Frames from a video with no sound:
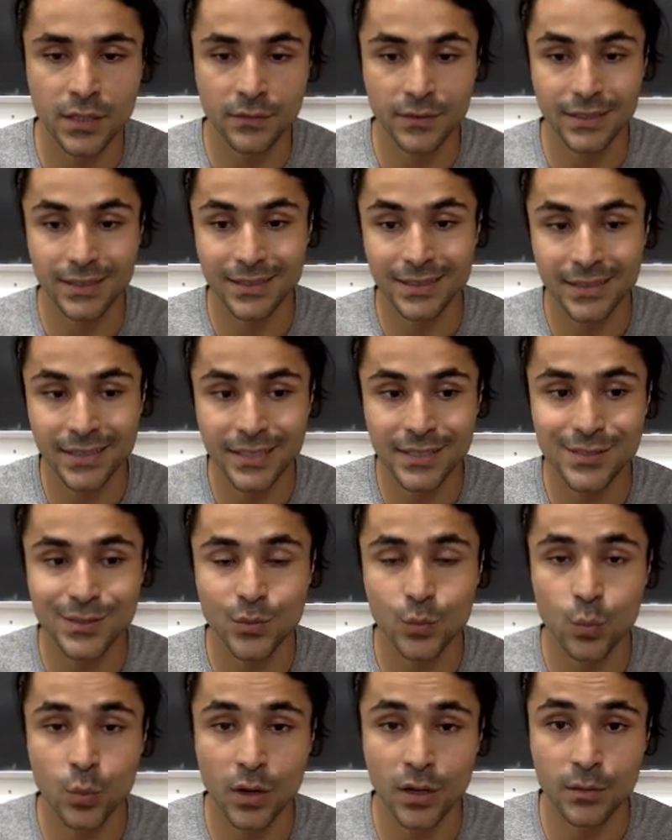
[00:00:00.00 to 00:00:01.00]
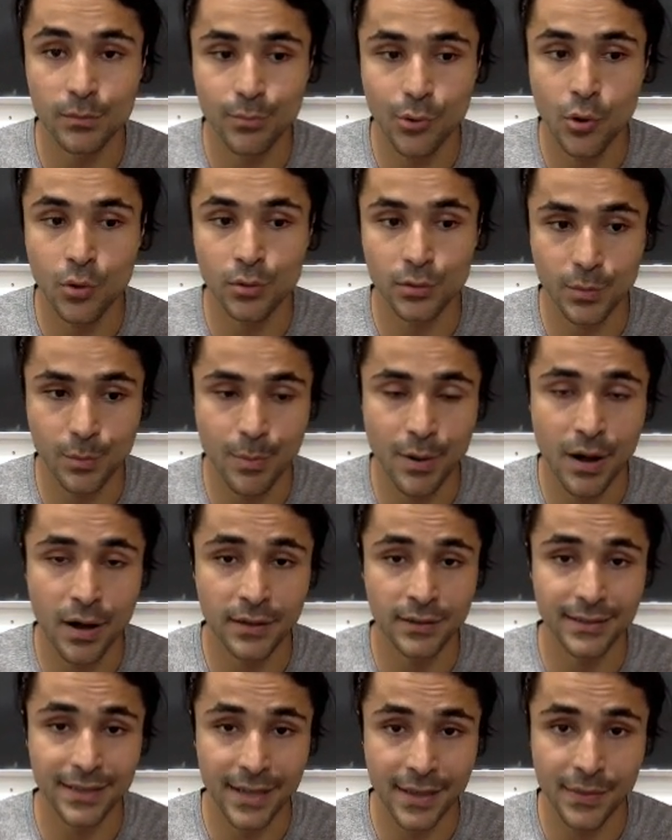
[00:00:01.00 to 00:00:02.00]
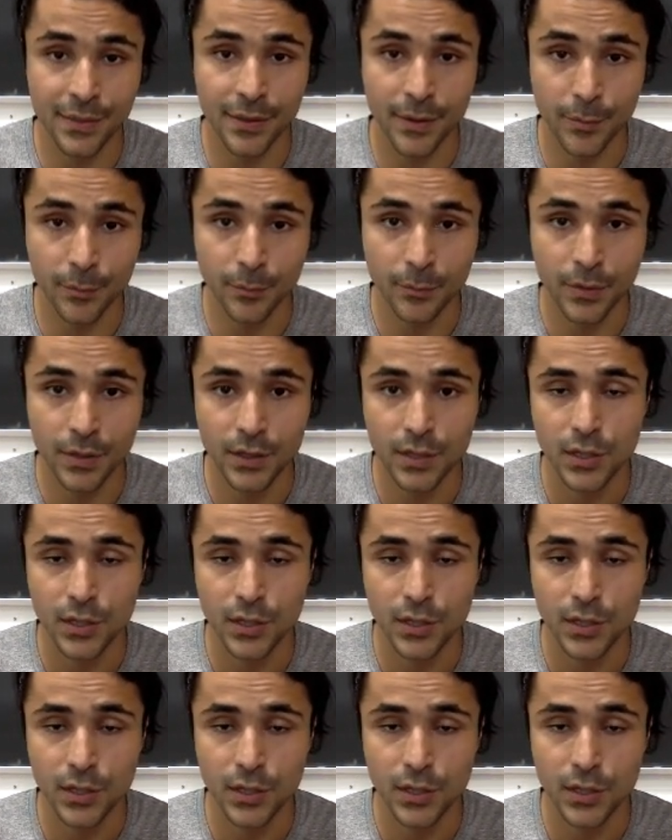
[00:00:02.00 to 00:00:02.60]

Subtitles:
have at least one polar bond in them.